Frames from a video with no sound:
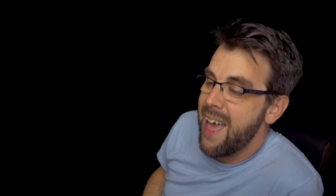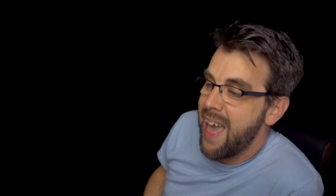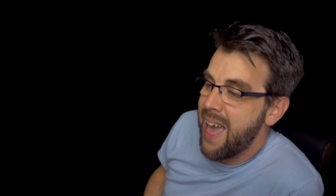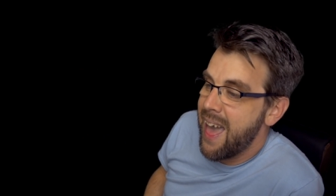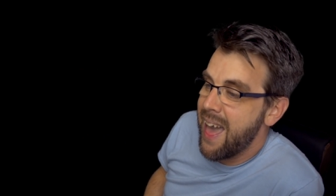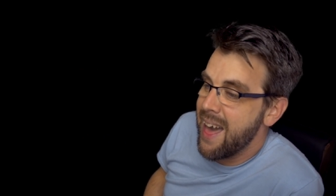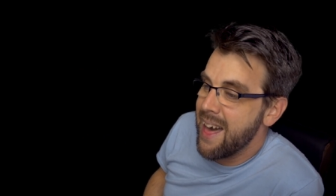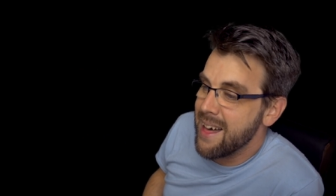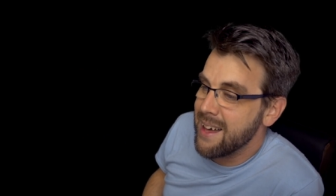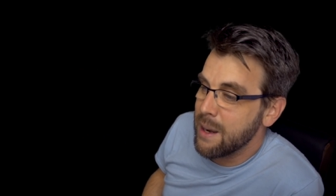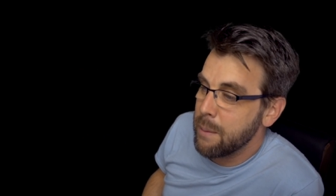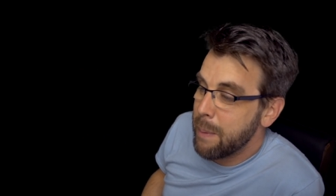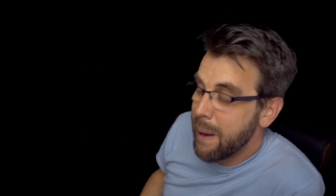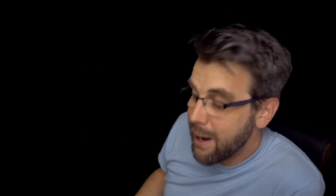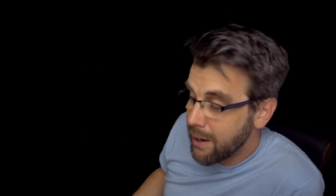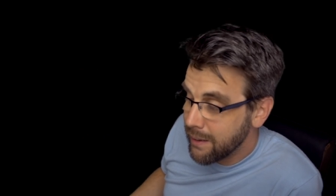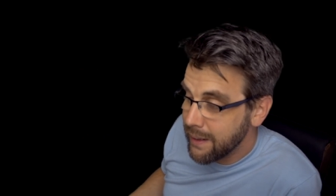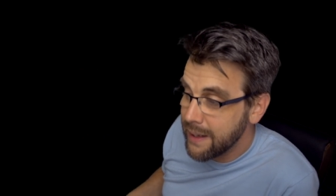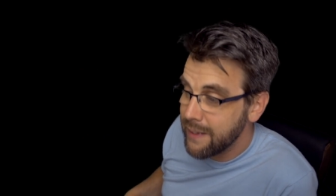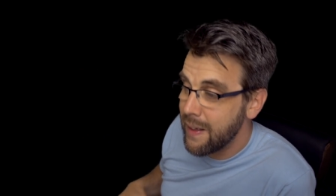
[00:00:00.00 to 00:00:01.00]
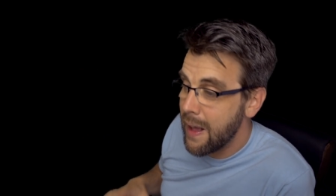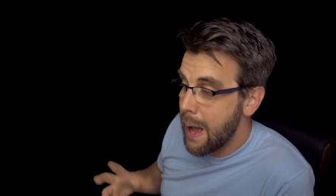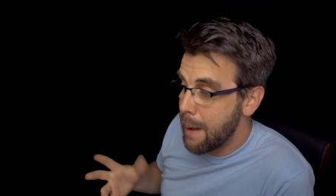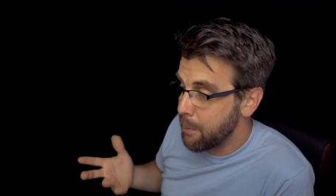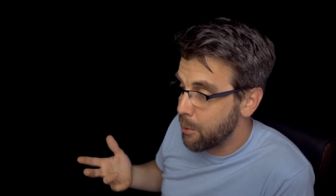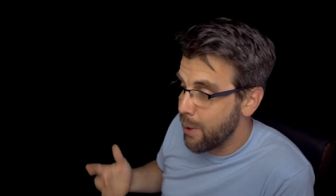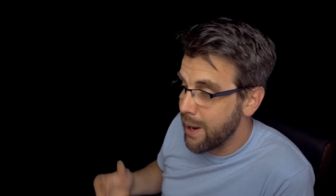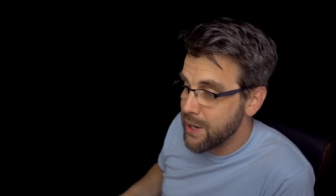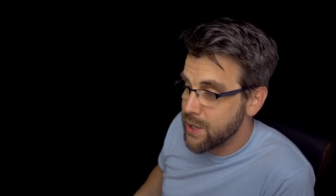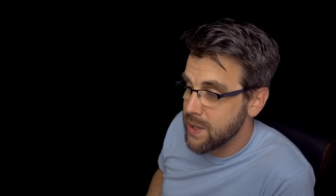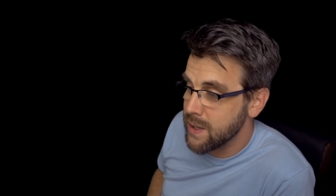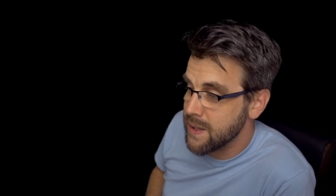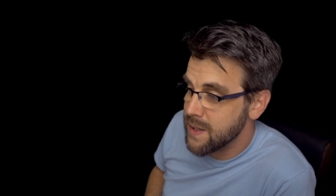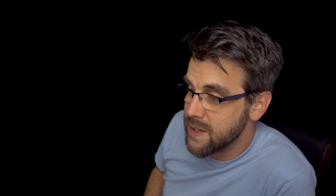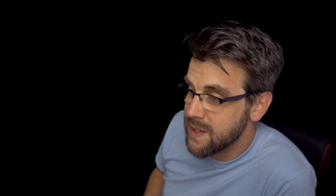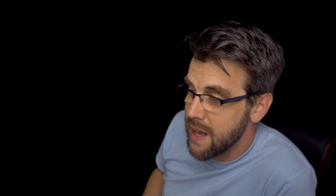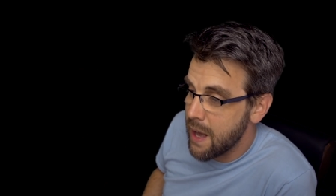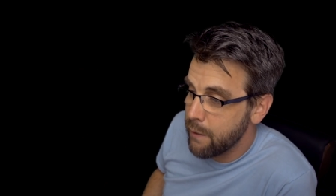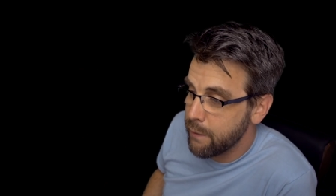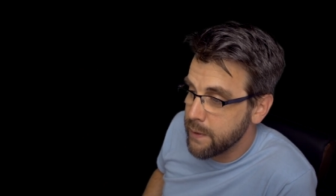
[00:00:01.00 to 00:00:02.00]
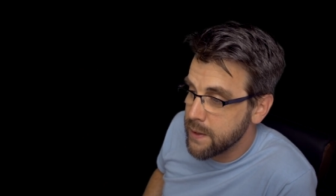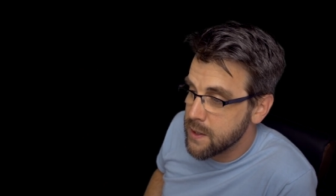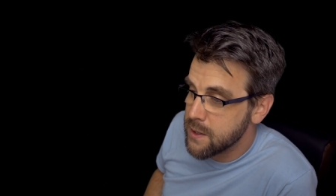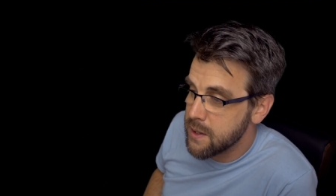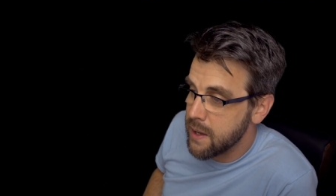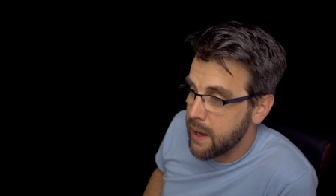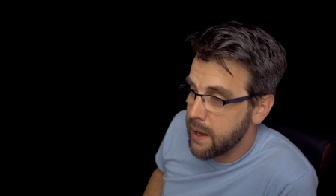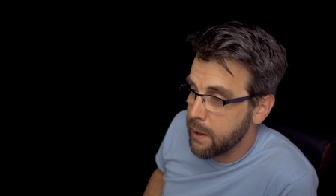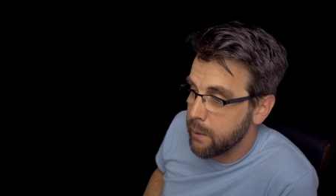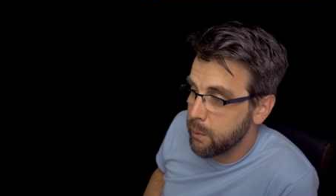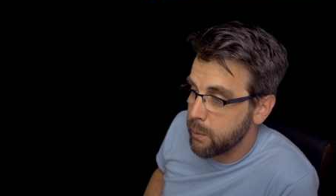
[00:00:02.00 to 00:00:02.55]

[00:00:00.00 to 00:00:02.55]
And apparently the operation itself is uh,